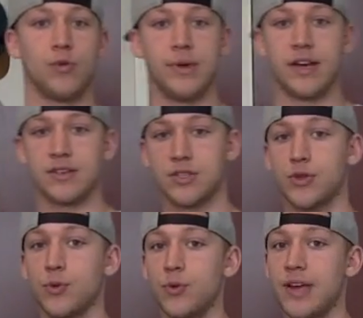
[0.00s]
Because
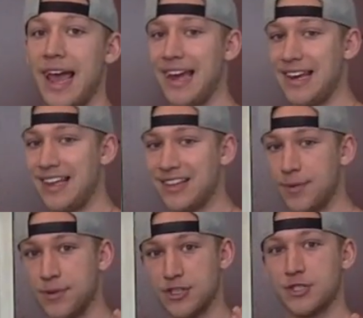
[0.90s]
through gaining the
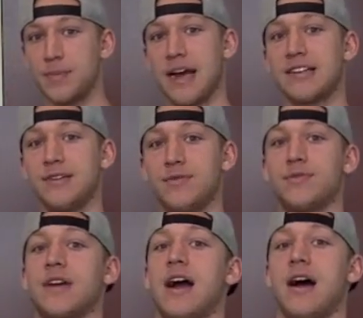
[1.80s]
perspective of
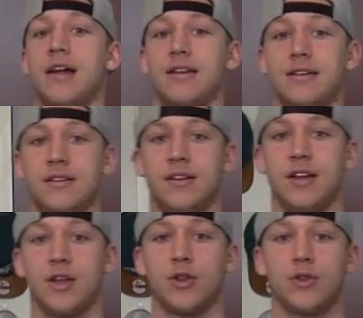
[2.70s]
God,
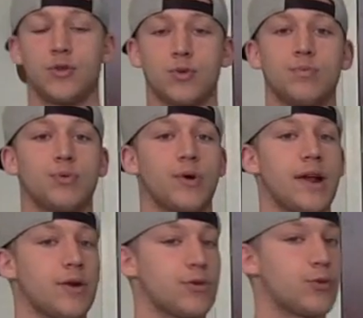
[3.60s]
through
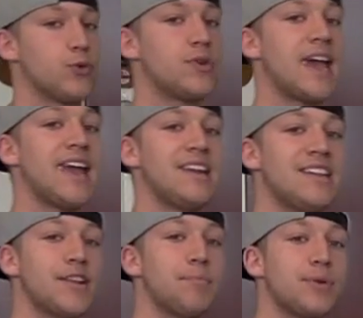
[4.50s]
prayers, through
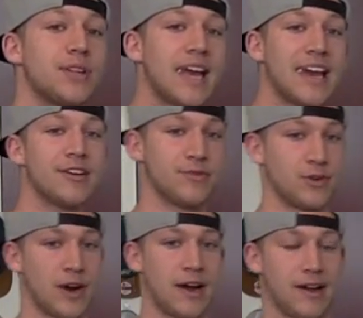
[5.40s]
gaining the plan of
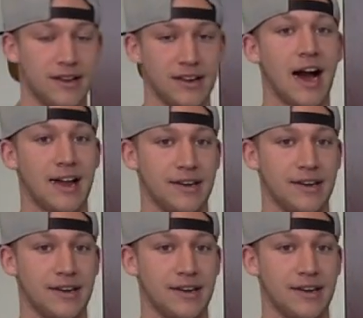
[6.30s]
God,